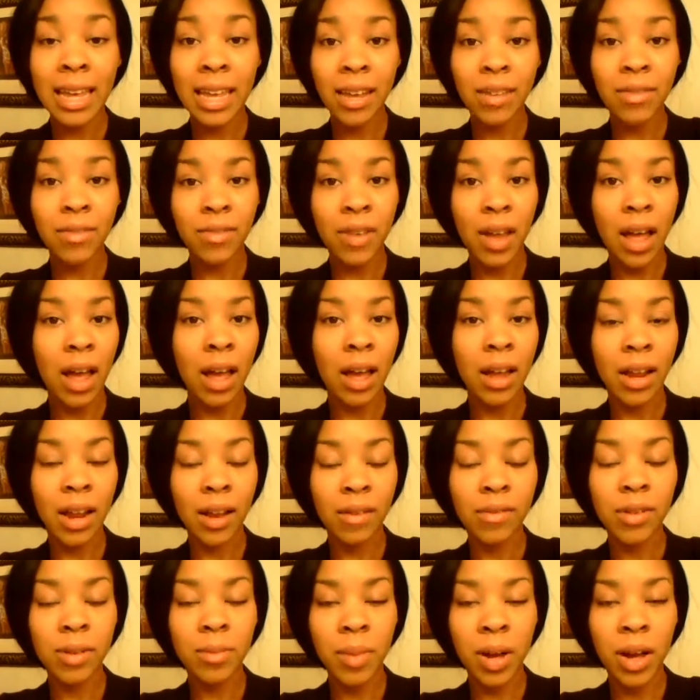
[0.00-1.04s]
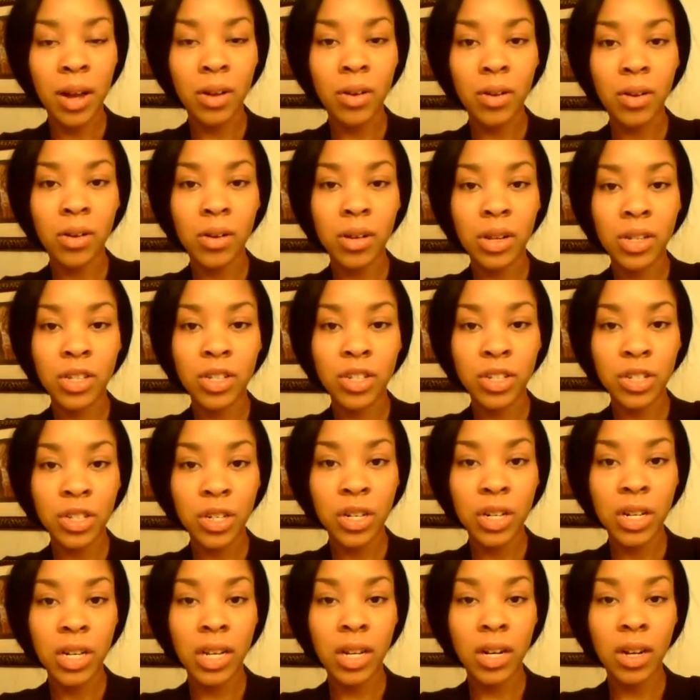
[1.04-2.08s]
If not, every model
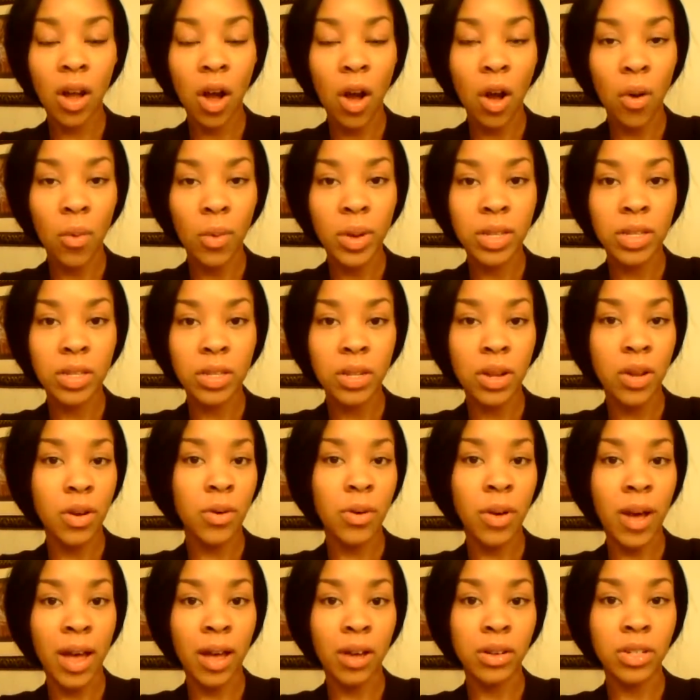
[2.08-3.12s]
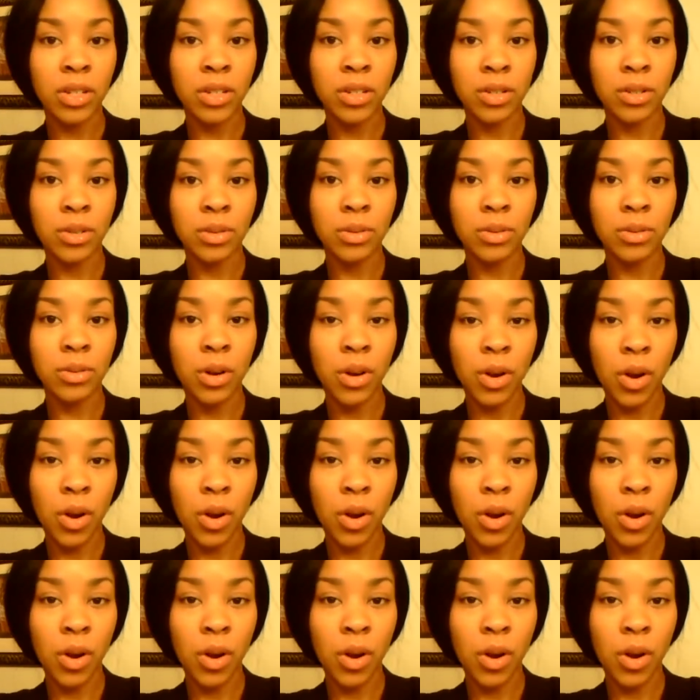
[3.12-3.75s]
should and always know how to do